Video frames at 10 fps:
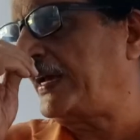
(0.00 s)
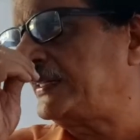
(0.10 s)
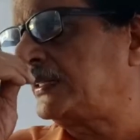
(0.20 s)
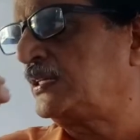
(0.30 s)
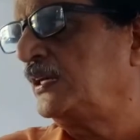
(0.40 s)

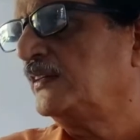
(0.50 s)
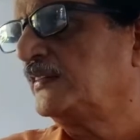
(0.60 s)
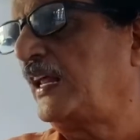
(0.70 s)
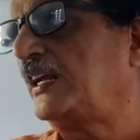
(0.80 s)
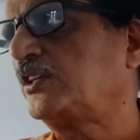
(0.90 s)
lines,
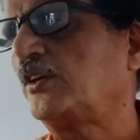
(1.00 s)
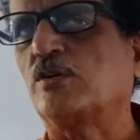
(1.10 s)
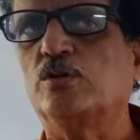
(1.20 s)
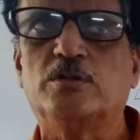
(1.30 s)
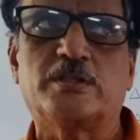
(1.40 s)
selection
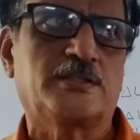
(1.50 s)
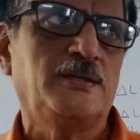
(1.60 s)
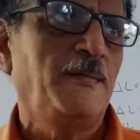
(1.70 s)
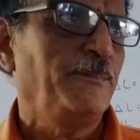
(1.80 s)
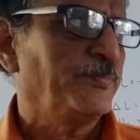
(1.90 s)
rules.
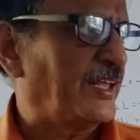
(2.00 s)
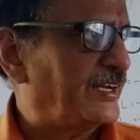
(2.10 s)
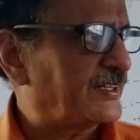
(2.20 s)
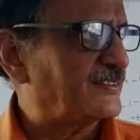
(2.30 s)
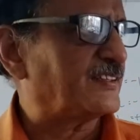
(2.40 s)
The
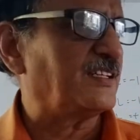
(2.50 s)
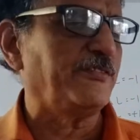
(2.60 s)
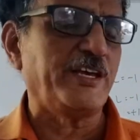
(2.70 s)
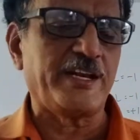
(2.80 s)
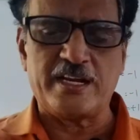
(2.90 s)
intensity
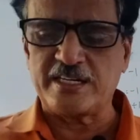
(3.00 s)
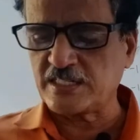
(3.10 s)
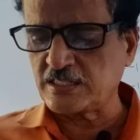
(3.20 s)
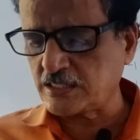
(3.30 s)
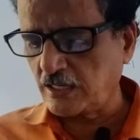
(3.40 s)

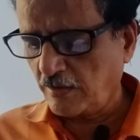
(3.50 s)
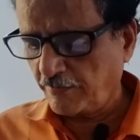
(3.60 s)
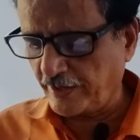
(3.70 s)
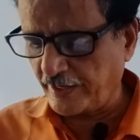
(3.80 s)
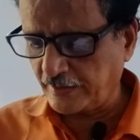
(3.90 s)
variations
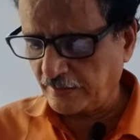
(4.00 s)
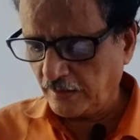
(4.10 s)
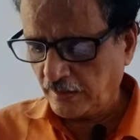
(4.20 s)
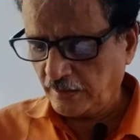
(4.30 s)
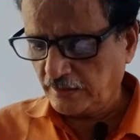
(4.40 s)
for
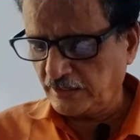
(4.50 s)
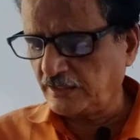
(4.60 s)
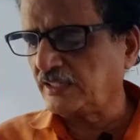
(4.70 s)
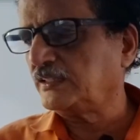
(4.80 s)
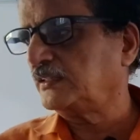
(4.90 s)

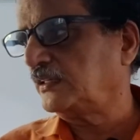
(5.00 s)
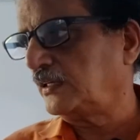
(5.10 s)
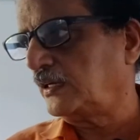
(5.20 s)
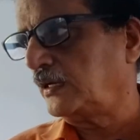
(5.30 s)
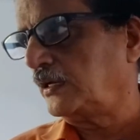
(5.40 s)

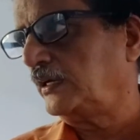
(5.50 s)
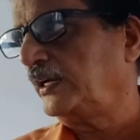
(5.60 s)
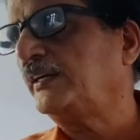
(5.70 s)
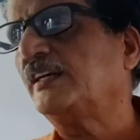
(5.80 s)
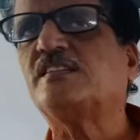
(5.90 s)

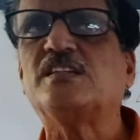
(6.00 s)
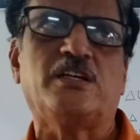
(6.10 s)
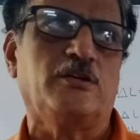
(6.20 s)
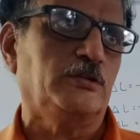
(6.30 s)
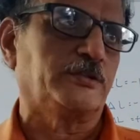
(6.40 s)

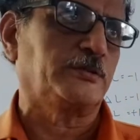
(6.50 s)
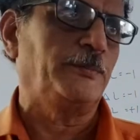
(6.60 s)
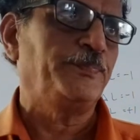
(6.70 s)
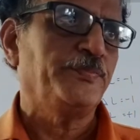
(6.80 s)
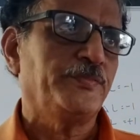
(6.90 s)
intensity rules.
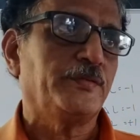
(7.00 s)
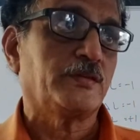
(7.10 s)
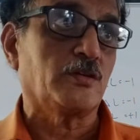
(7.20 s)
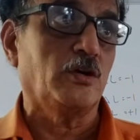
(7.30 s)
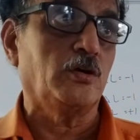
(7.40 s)

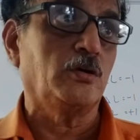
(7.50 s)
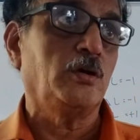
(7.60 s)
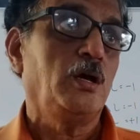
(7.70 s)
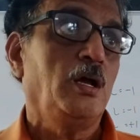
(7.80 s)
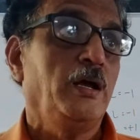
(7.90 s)

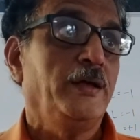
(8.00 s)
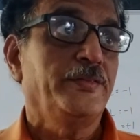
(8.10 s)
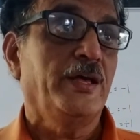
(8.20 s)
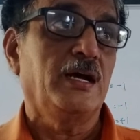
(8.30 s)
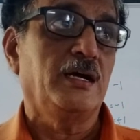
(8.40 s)
So
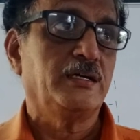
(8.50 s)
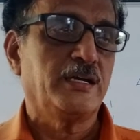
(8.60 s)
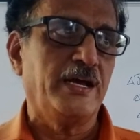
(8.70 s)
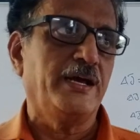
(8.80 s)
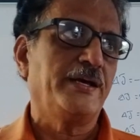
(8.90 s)

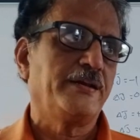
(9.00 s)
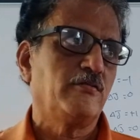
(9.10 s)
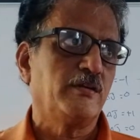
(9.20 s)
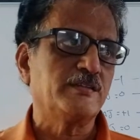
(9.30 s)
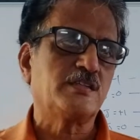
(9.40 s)

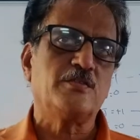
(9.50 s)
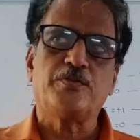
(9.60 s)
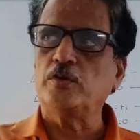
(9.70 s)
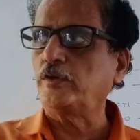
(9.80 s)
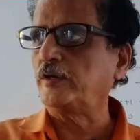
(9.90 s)
here once if
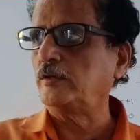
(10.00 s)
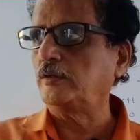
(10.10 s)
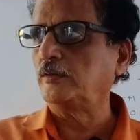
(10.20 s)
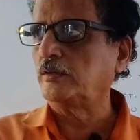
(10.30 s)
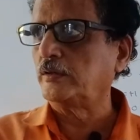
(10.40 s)
you
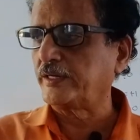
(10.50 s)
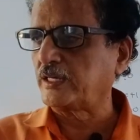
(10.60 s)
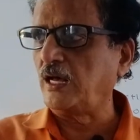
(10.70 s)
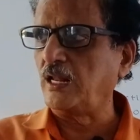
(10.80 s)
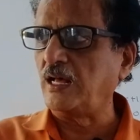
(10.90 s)

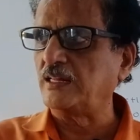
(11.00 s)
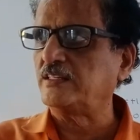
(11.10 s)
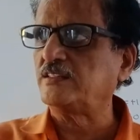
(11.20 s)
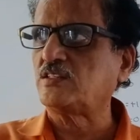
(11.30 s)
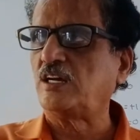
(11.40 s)
recall all
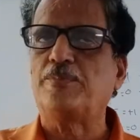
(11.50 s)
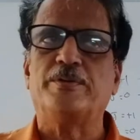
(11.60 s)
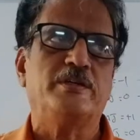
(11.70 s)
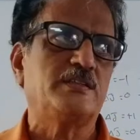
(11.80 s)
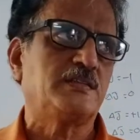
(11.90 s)
these
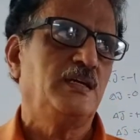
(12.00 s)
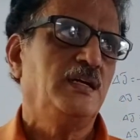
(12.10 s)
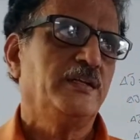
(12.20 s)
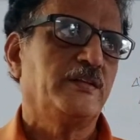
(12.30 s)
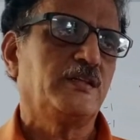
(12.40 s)
topics,
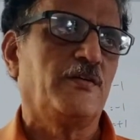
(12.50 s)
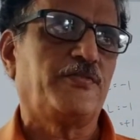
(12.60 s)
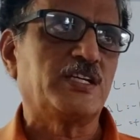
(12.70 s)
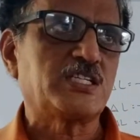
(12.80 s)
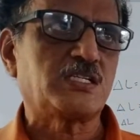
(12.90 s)
the
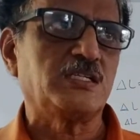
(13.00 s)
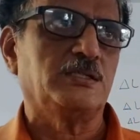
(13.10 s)
first